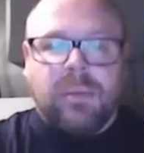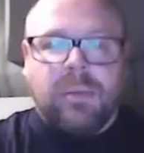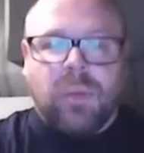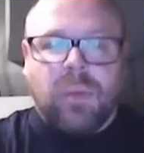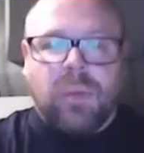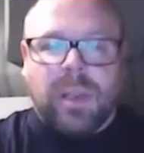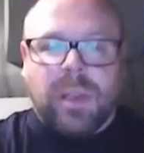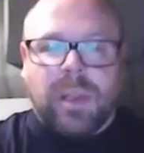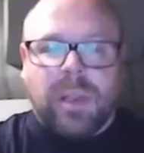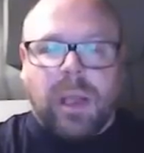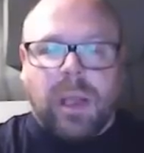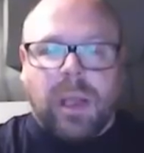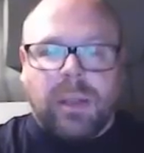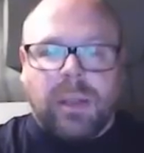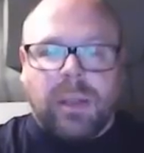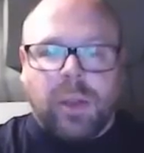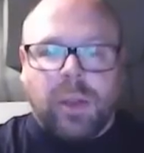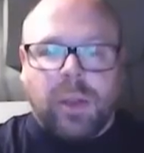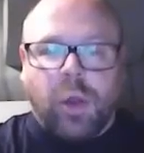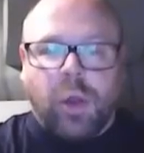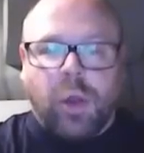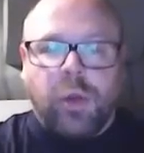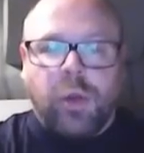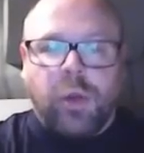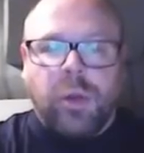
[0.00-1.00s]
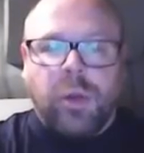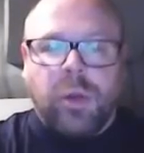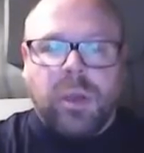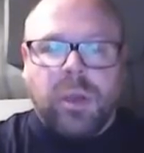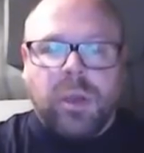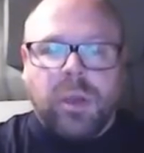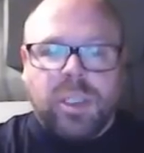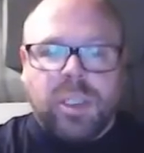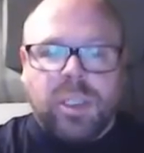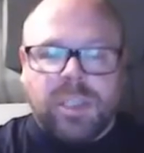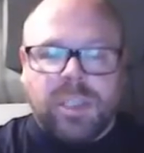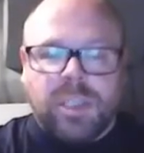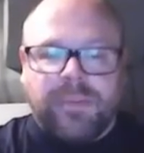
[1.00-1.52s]
will allow
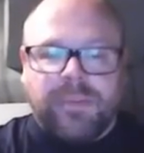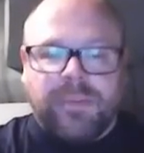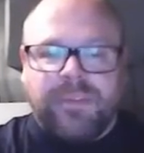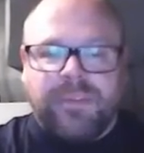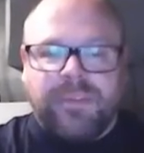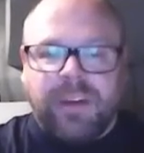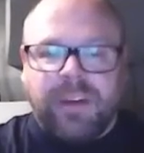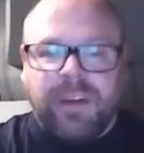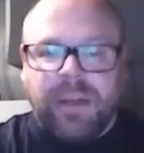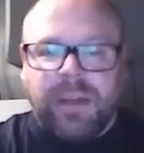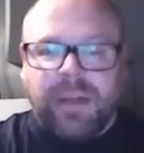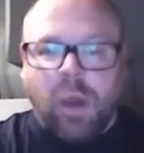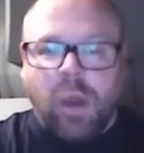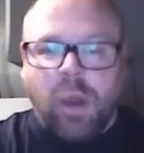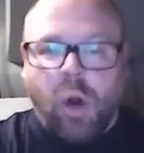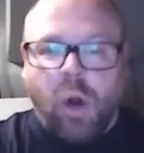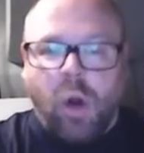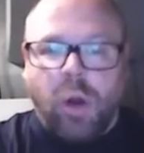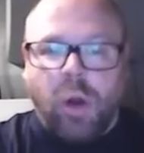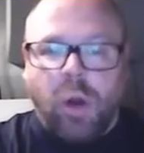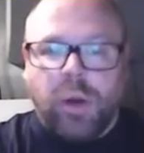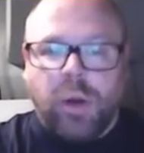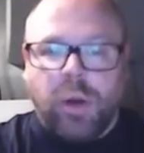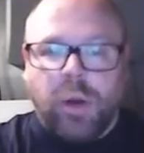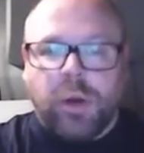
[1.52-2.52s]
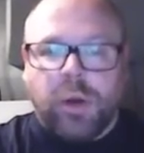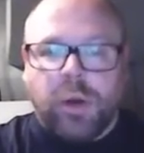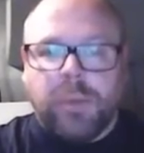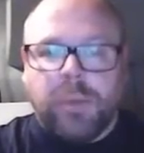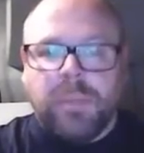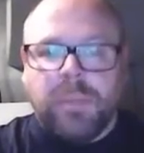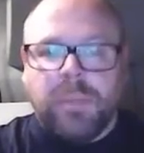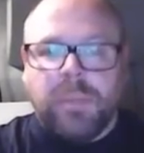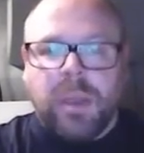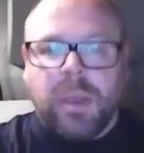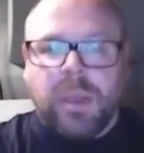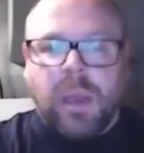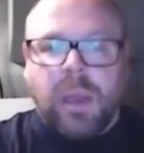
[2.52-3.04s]
some very hot air
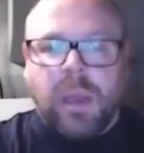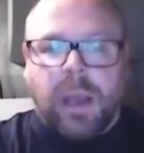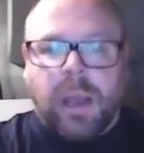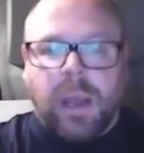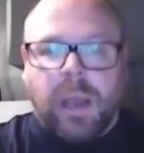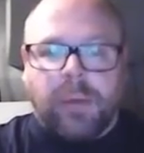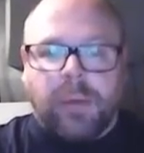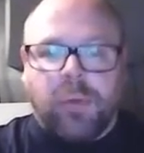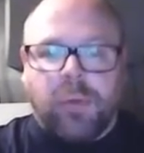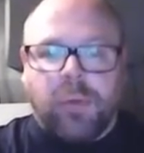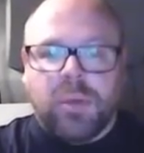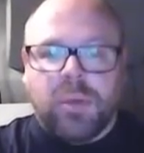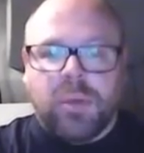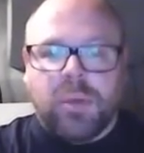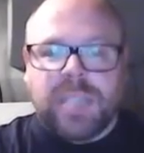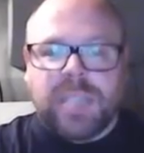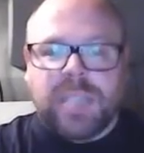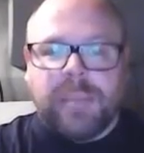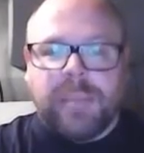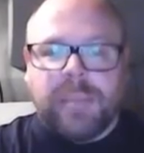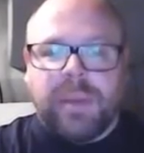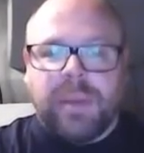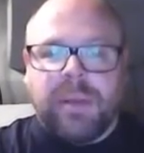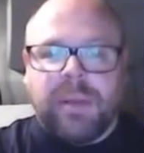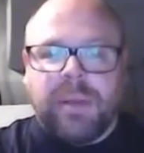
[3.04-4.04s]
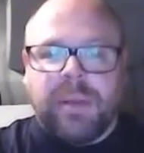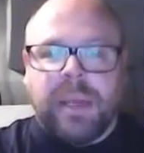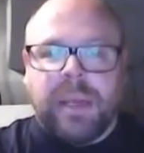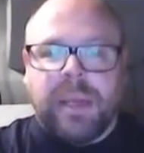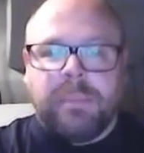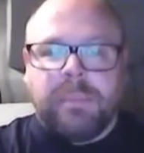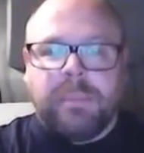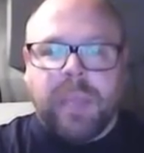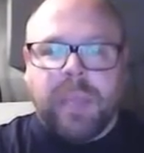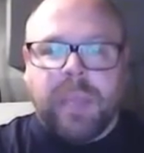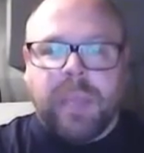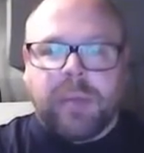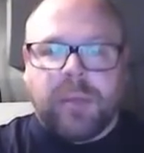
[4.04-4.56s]
across Iberia,
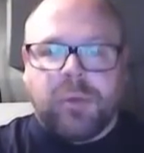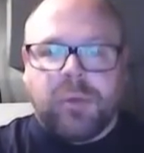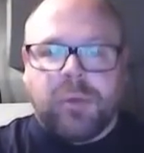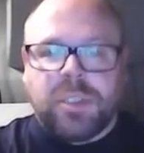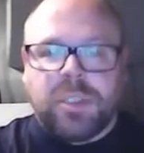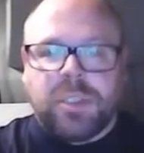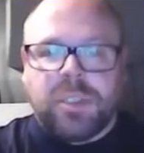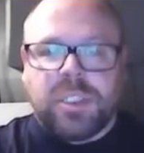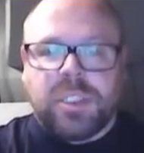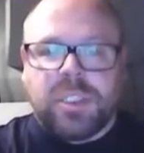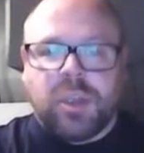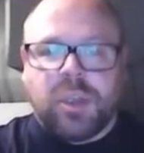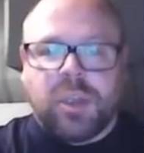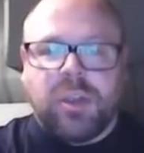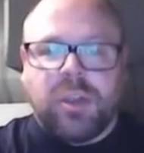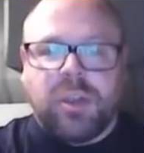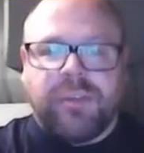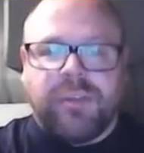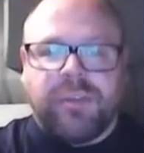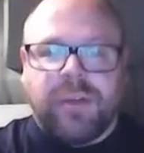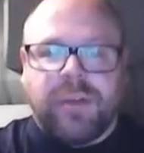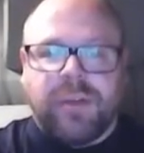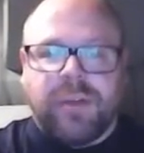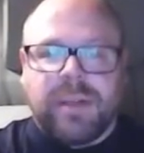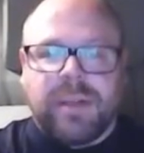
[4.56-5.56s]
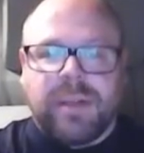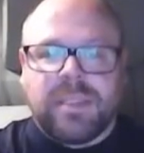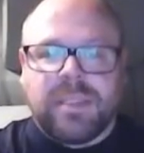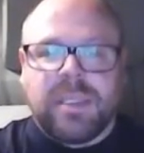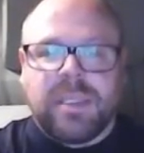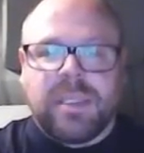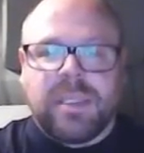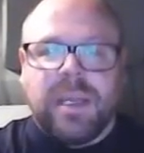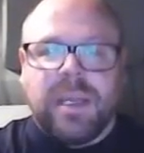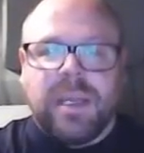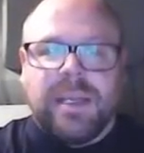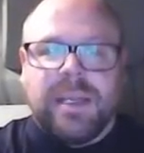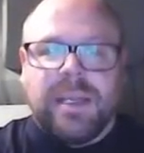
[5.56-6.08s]
across the south of
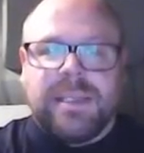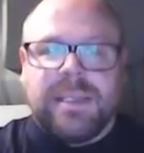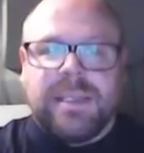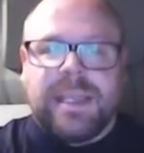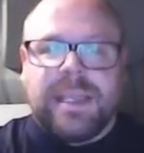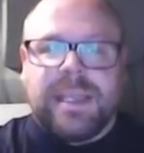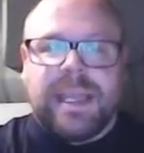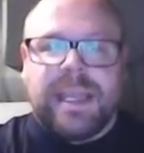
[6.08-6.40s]
France, to